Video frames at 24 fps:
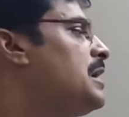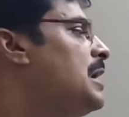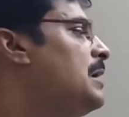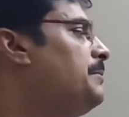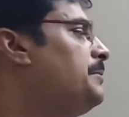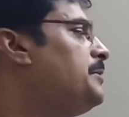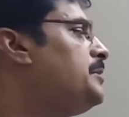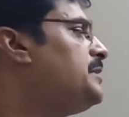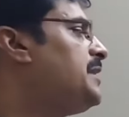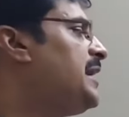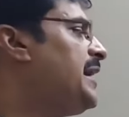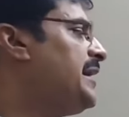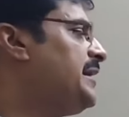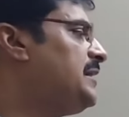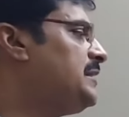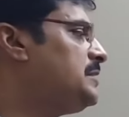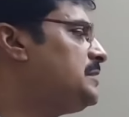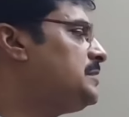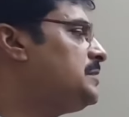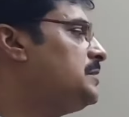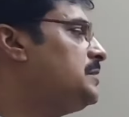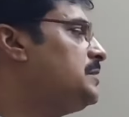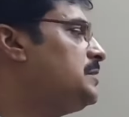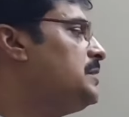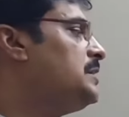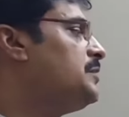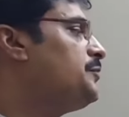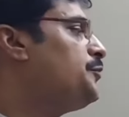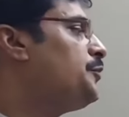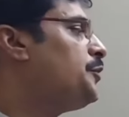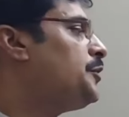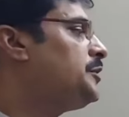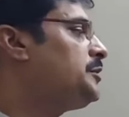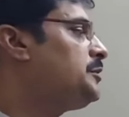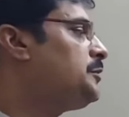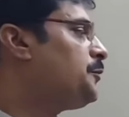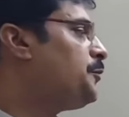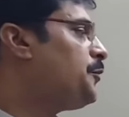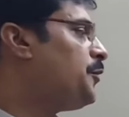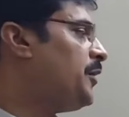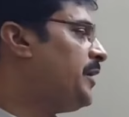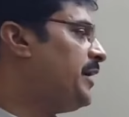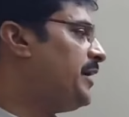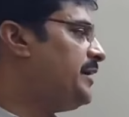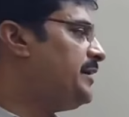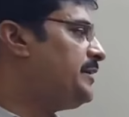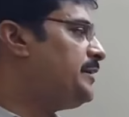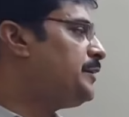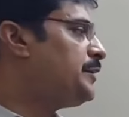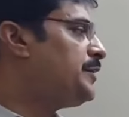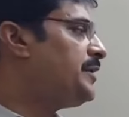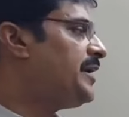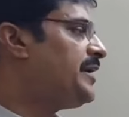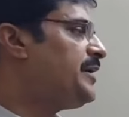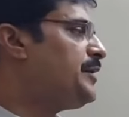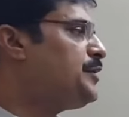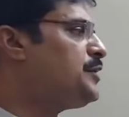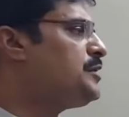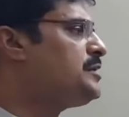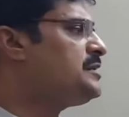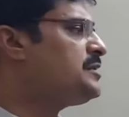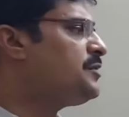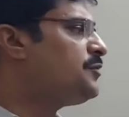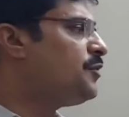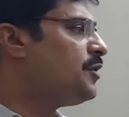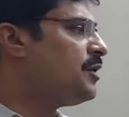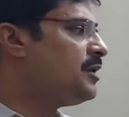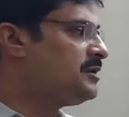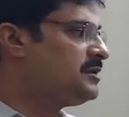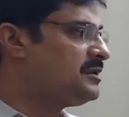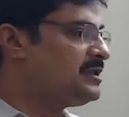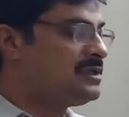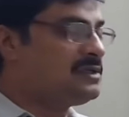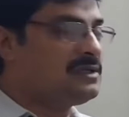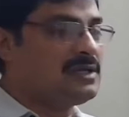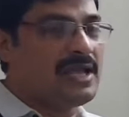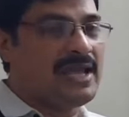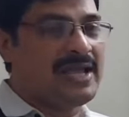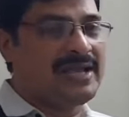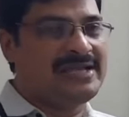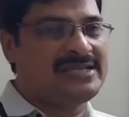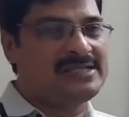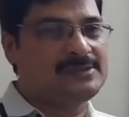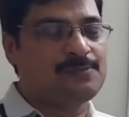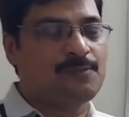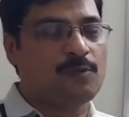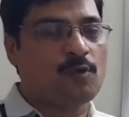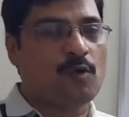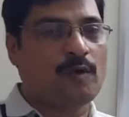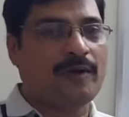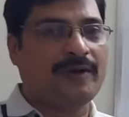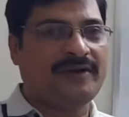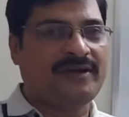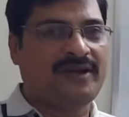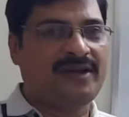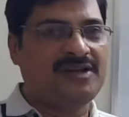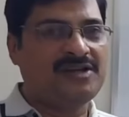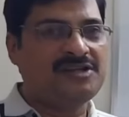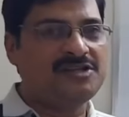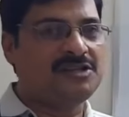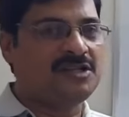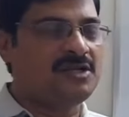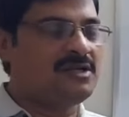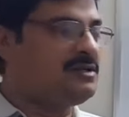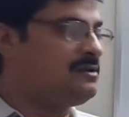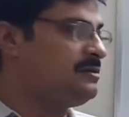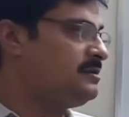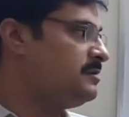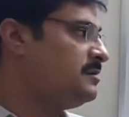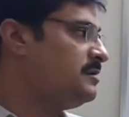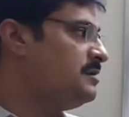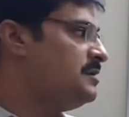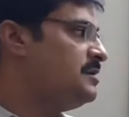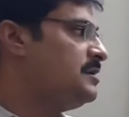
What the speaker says: Come to that fourth point, to reduce the water exploitation